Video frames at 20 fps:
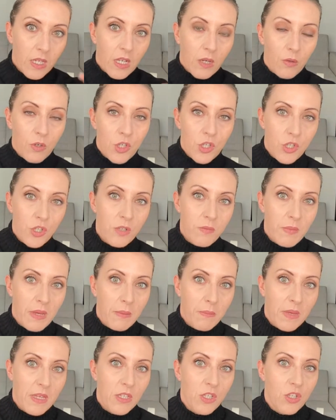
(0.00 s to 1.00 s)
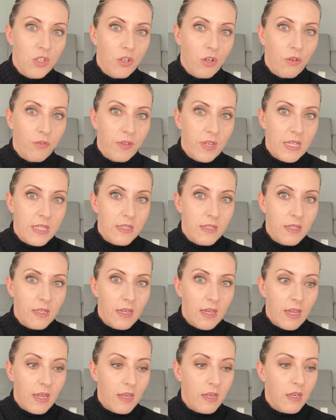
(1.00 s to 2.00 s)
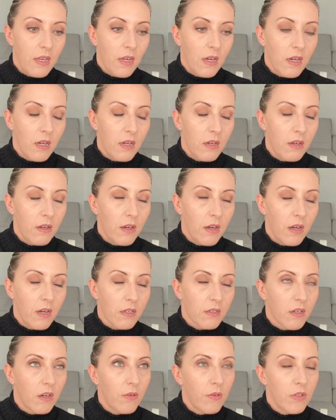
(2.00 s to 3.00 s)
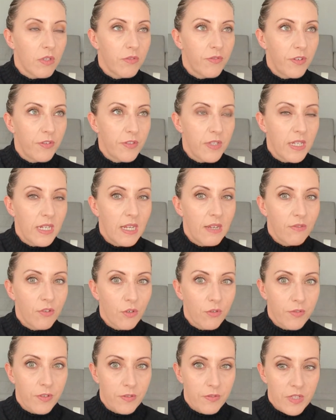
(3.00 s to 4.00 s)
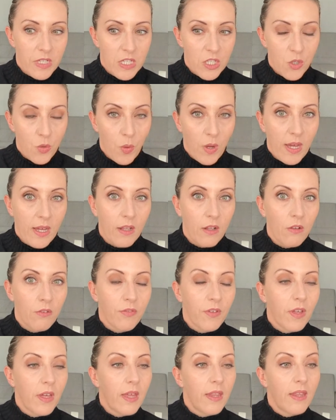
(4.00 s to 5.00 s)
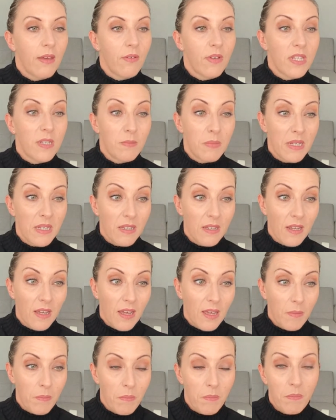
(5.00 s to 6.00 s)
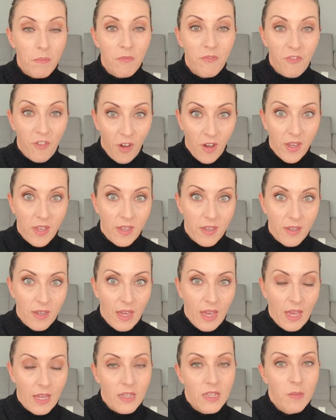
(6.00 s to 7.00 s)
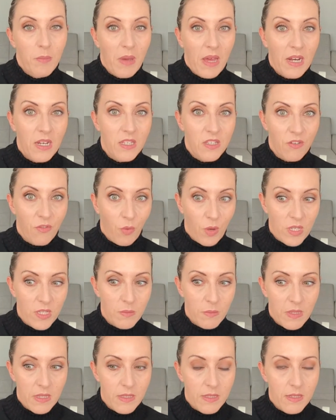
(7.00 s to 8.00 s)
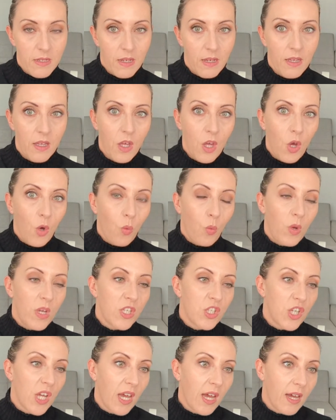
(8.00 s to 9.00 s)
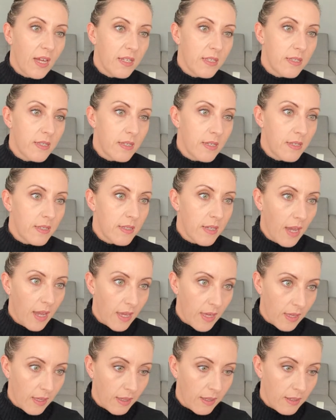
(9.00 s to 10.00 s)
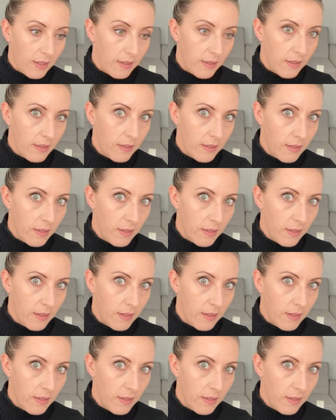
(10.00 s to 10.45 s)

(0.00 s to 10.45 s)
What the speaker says: Now, what I should make mention of is that in, I can't remember, it was 1511 or 1512, there had been a fire at the Palace of Westminster, which had taken,